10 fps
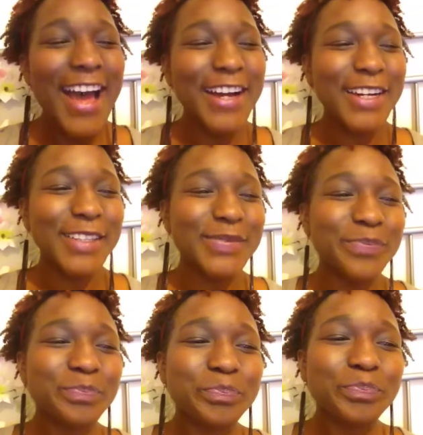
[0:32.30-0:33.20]

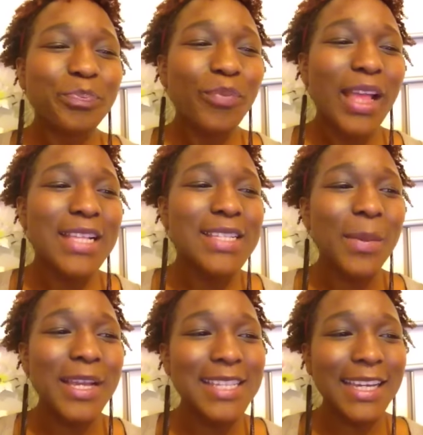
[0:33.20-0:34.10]
um so
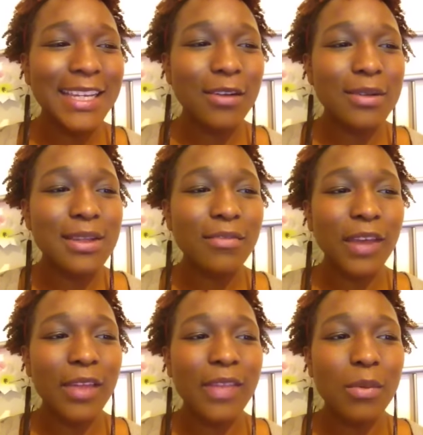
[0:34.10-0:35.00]
basically it was
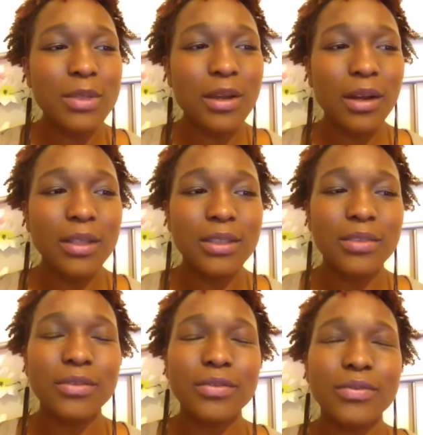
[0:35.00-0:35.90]
something that was kind
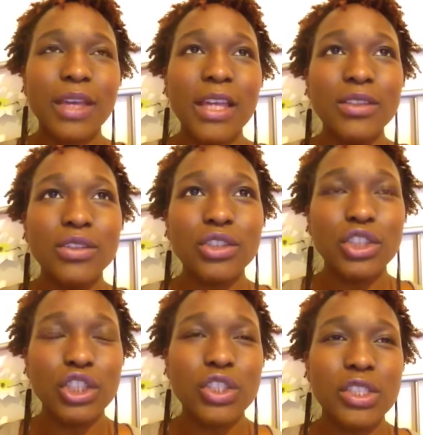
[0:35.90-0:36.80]
of
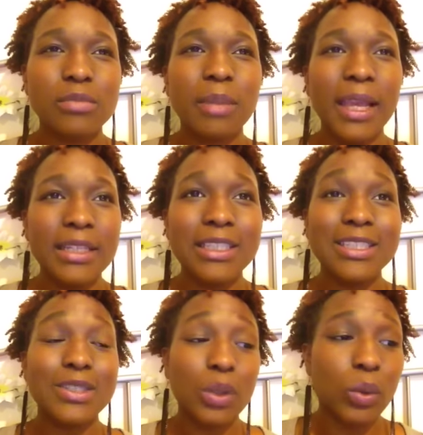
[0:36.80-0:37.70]
introduced and mainly
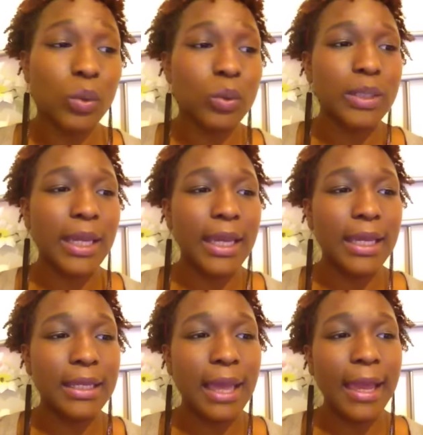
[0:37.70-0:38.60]
sold
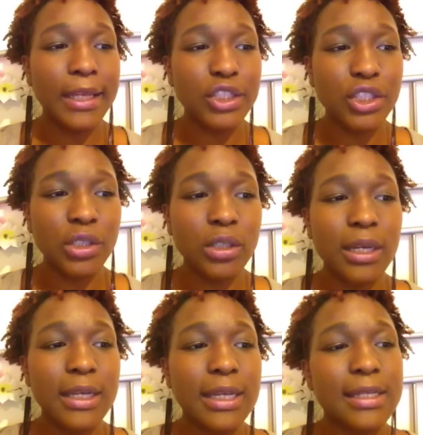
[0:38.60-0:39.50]
in Asia,
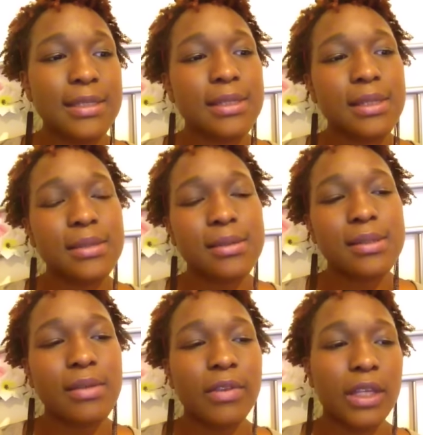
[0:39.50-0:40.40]
like East and
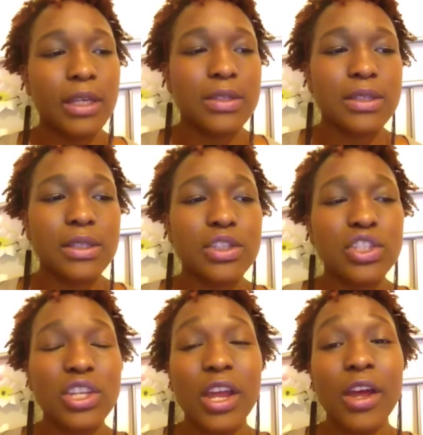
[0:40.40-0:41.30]
Southern
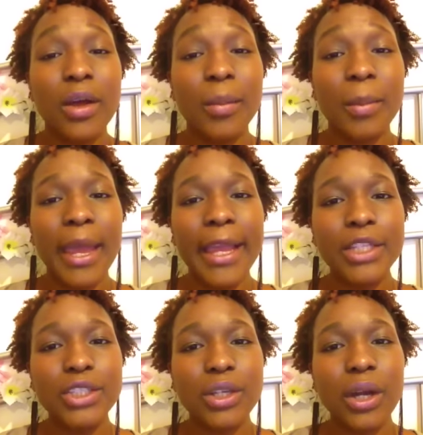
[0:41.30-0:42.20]
East um,
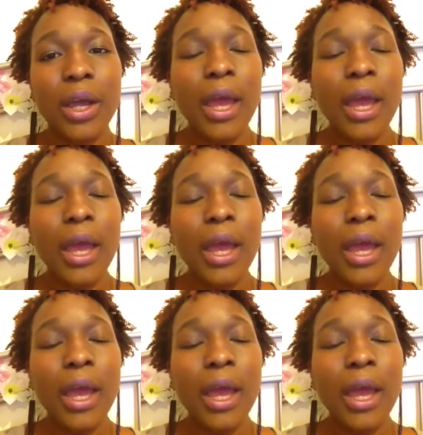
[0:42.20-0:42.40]
Asia.